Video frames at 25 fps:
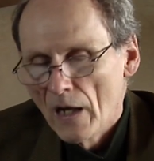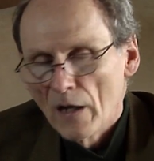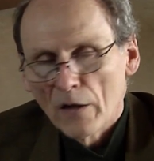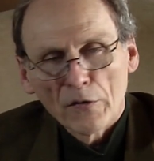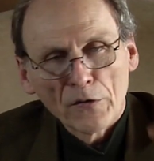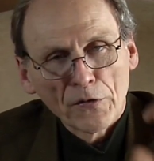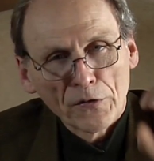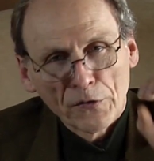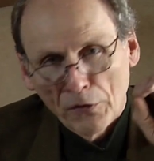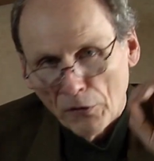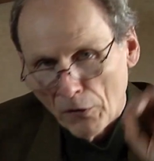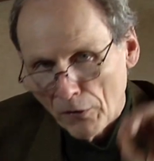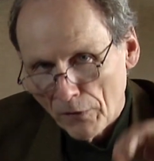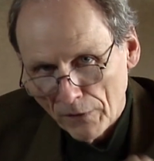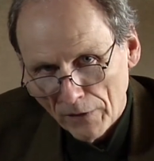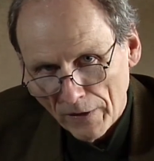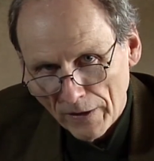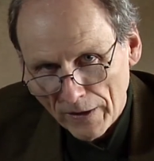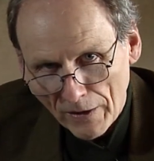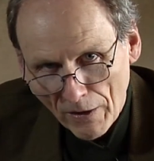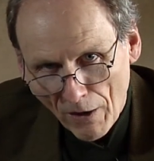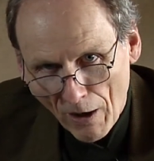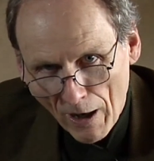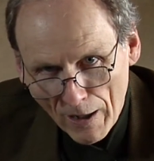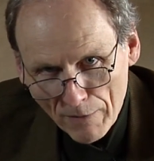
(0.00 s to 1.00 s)

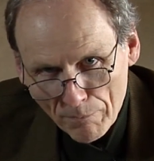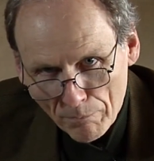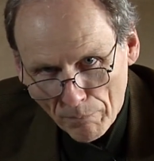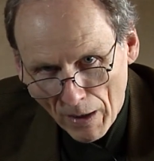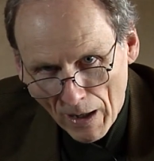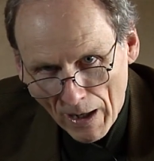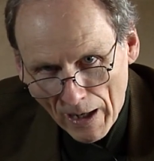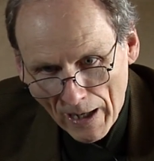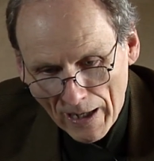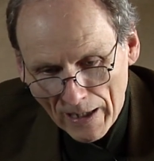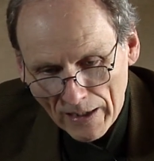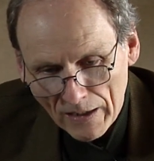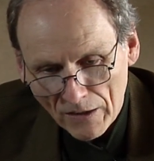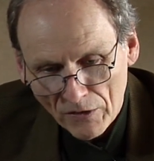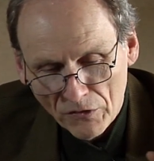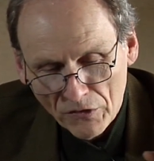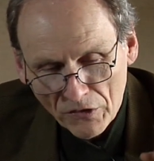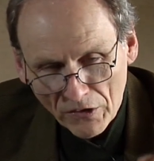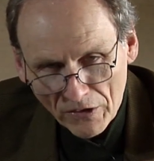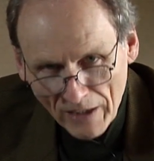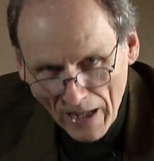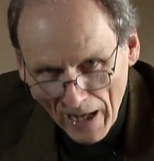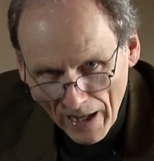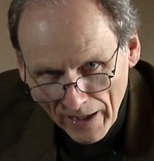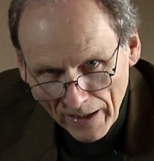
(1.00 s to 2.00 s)
Certainly not by
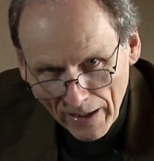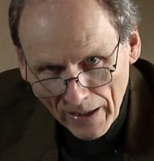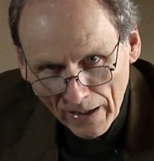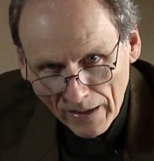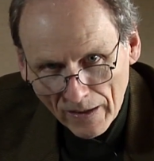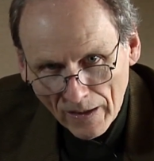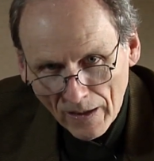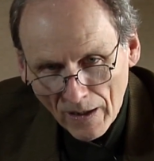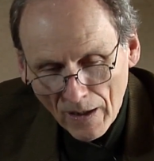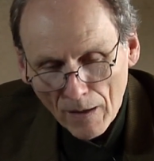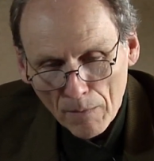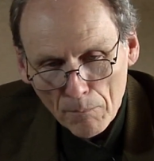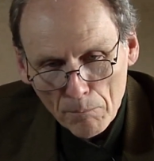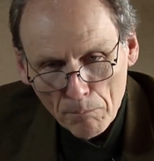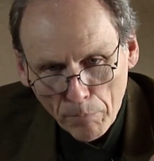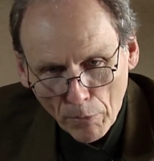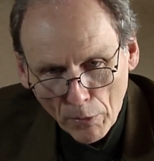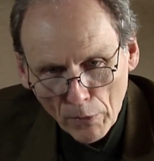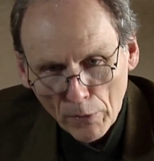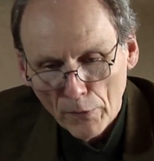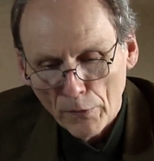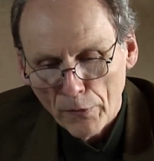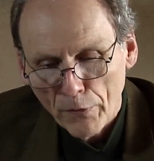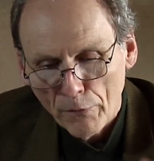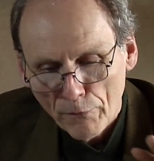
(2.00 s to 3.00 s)
genetic
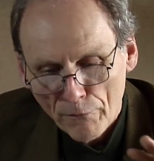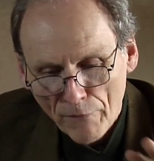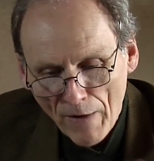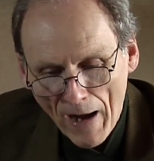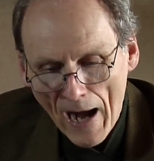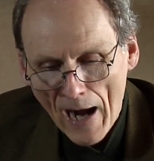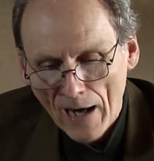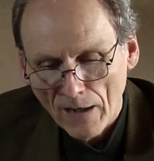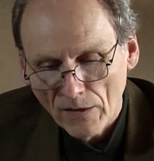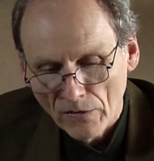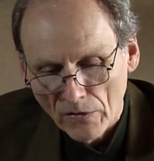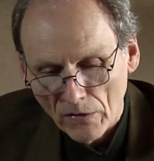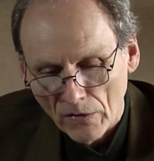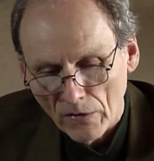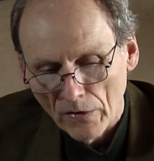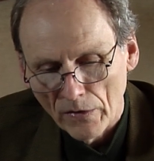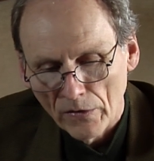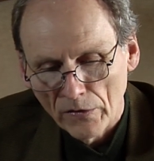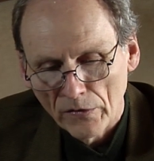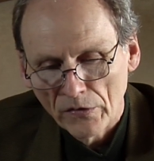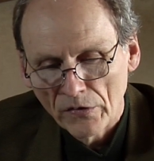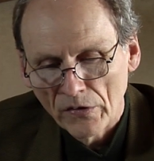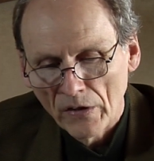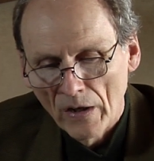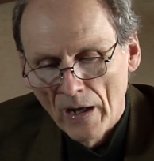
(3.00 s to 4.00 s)
birth
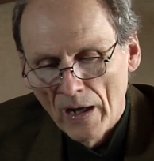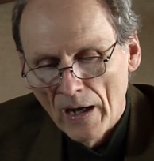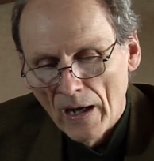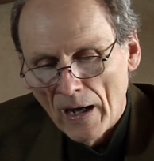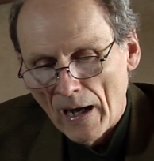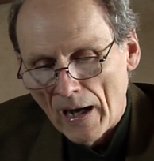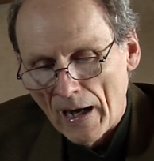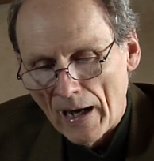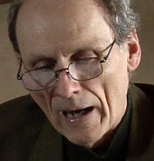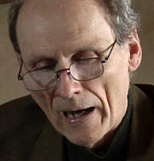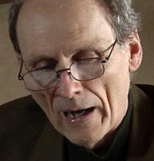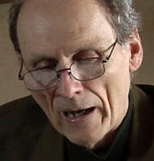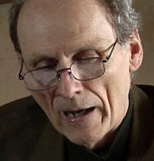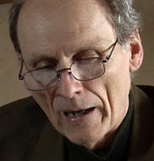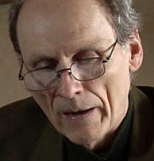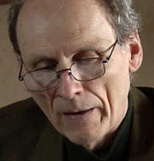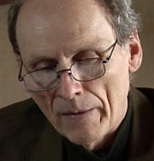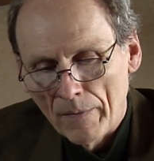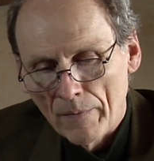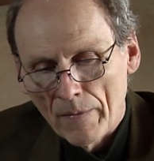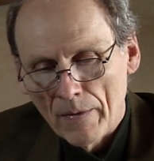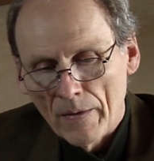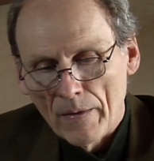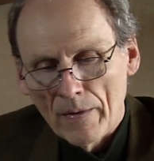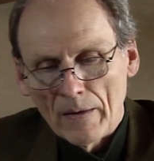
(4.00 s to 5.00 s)
factors.
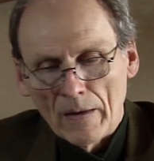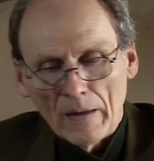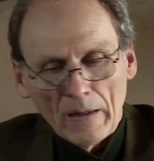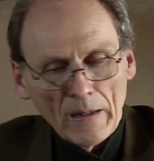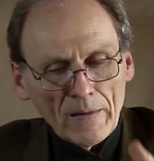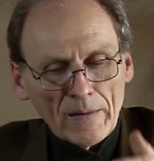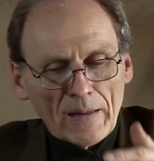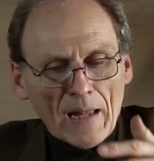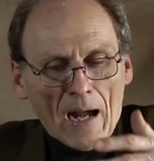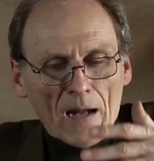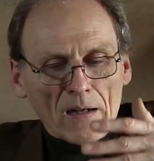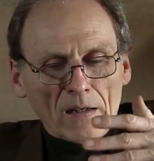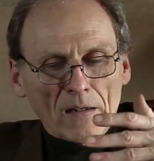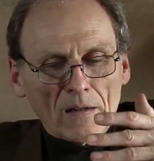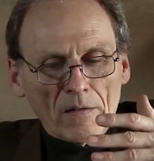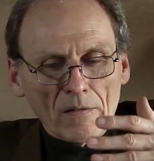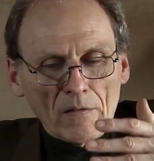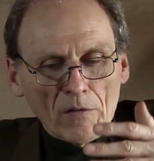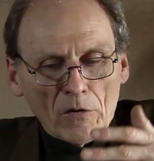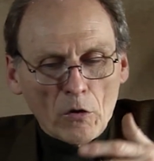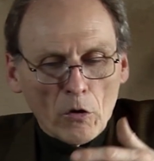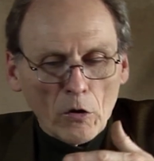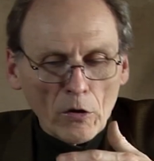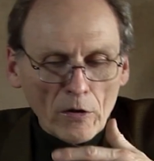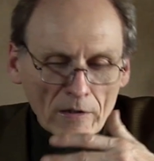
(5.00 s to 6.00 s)
That
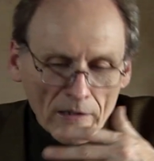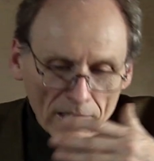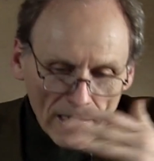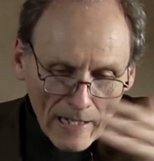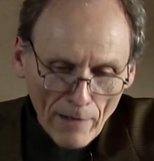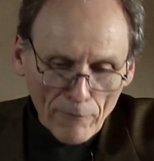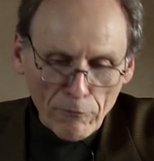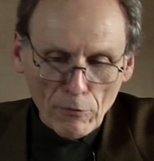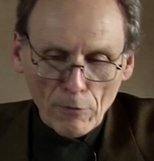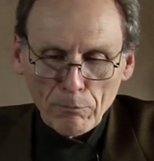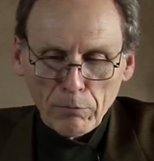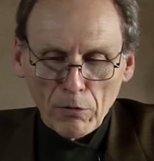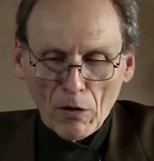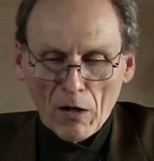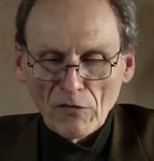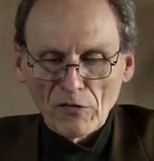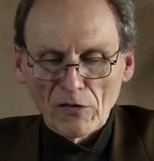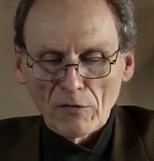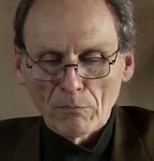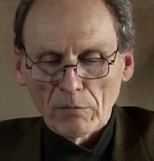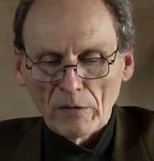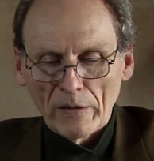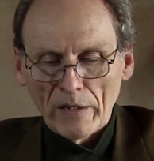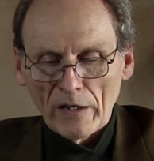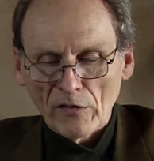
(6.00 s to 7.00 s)
could never
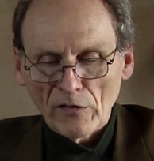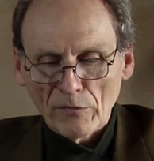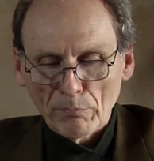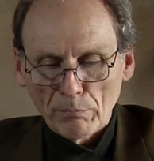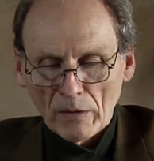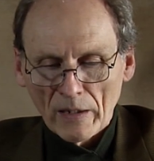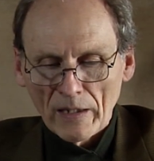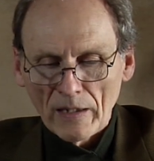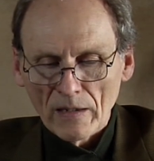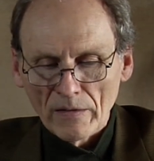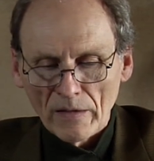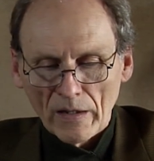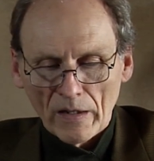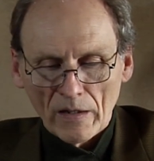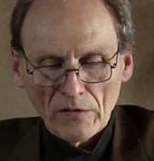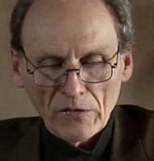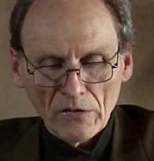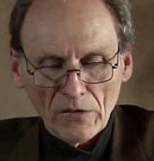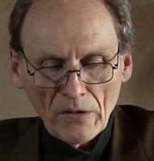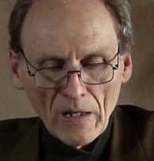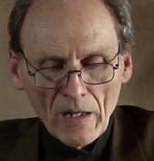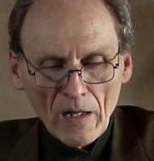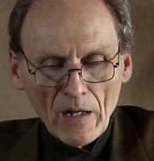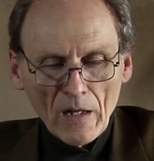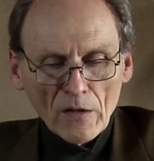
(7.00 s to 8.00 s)
plausibly explain
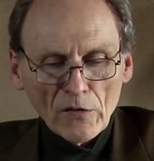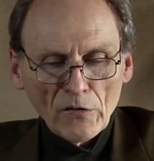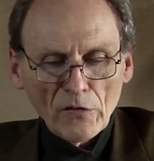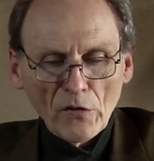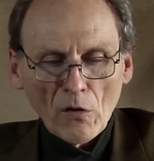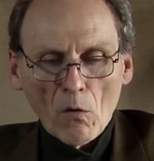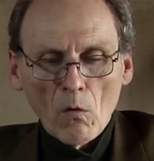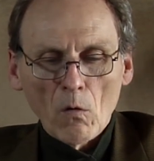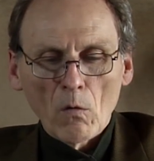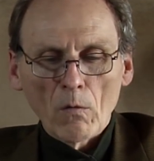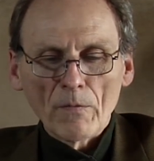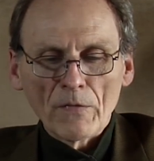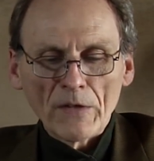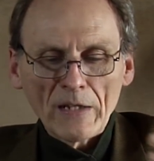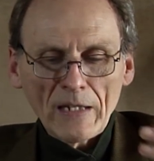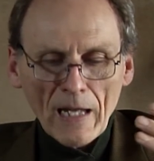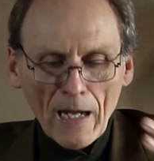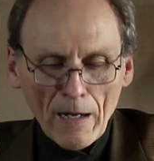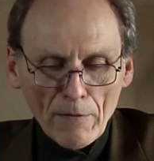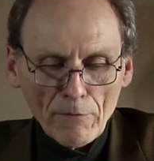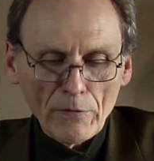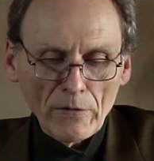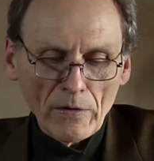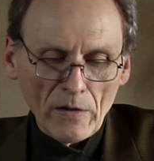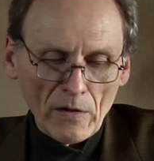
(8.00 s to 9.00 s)
this. So the
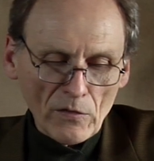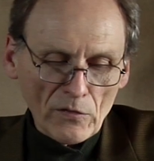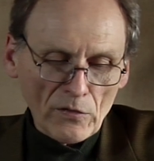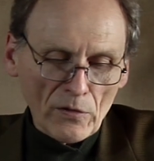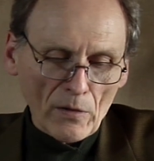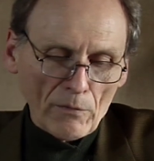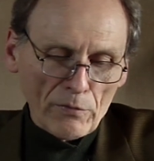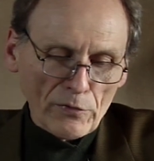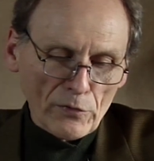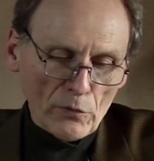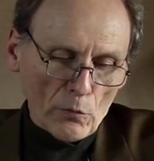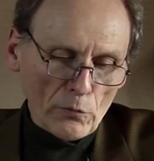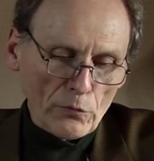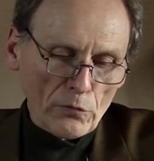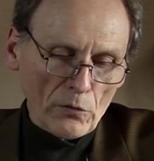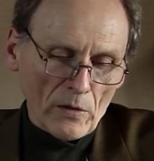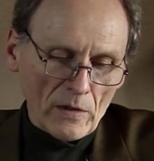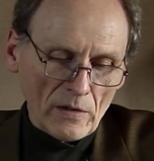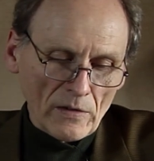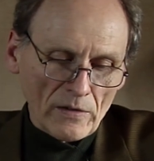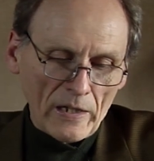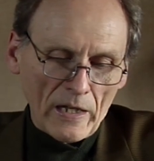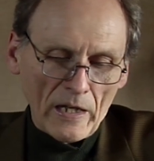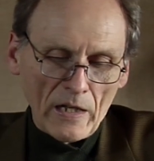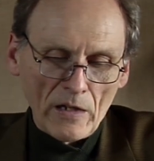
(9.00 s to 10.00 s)
evidence of social
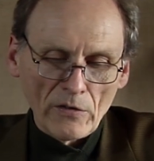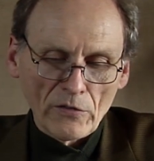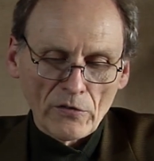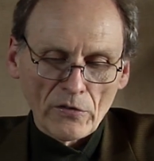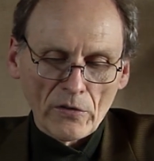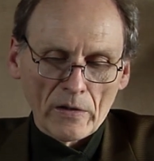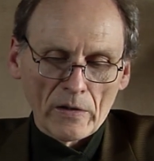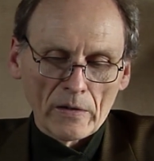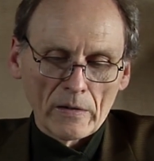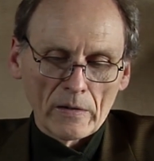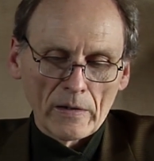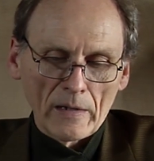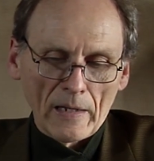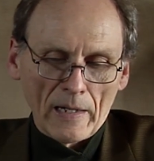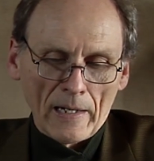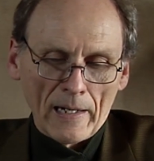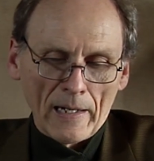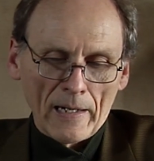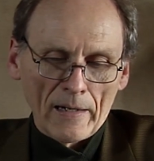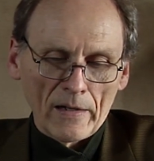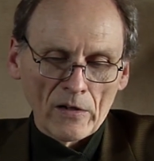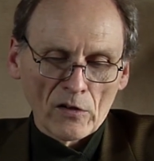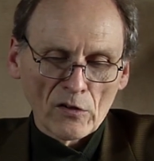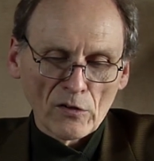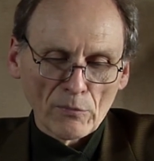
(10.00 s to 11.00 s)
contagion
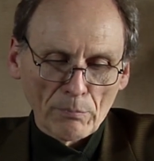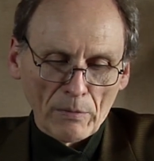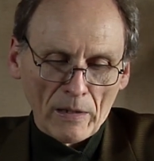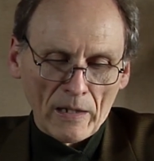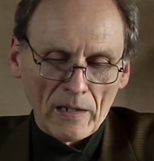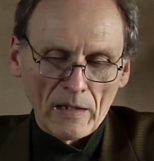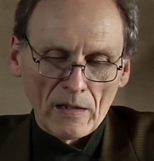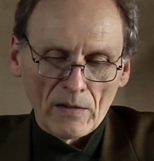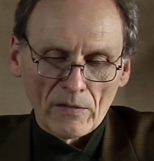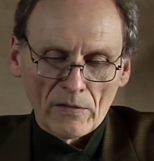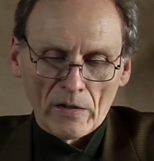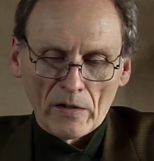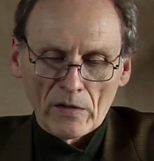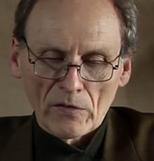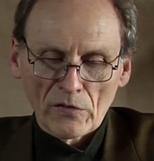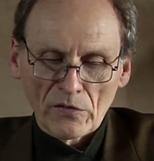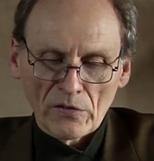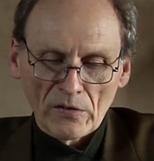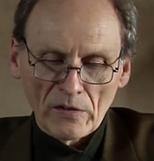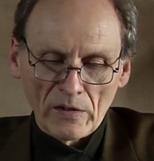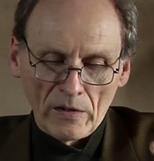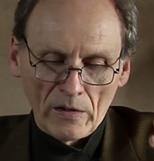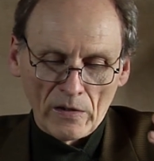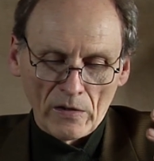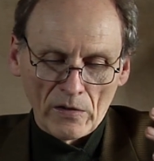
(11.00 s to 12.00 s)
explaining
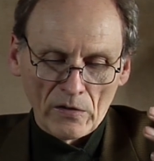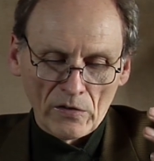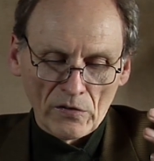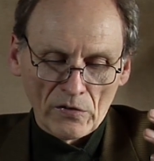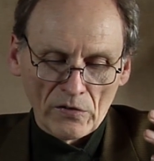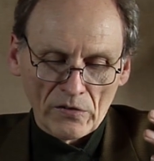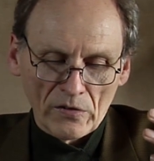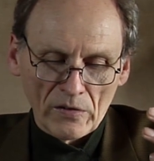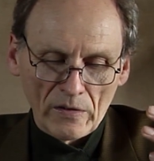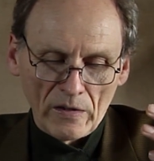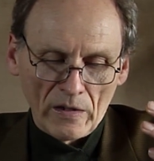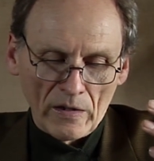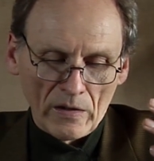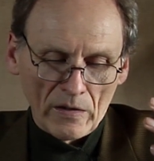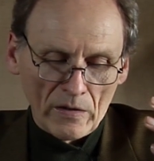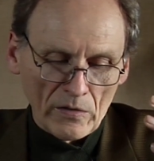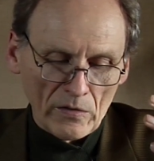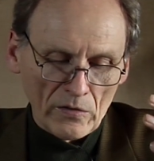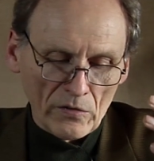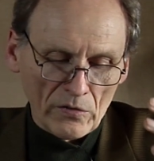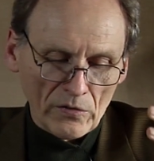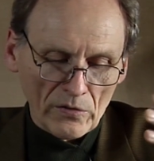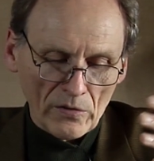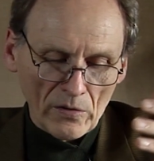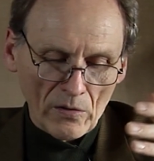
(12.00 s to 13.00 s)
this
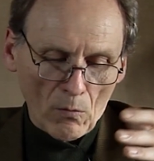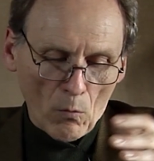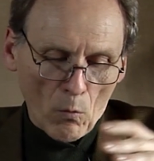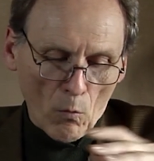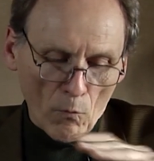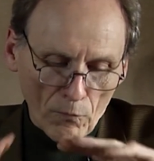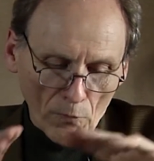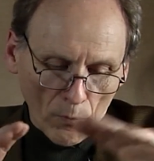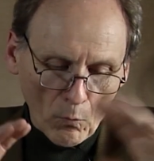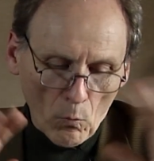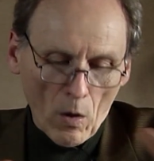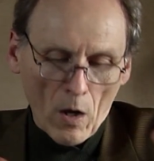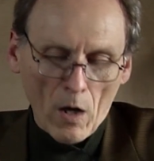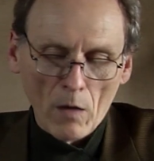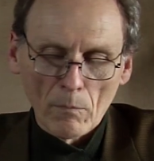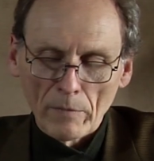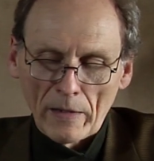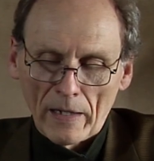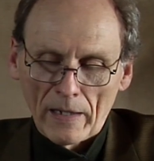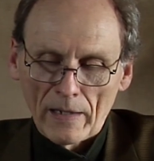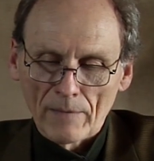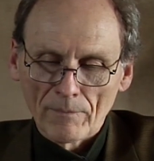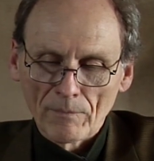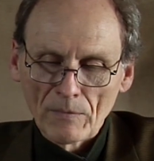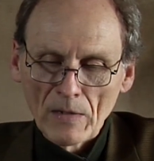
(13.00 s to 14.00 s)
is
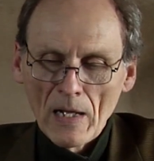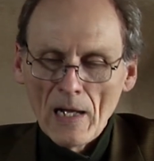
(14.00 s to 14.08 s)
overwhelming.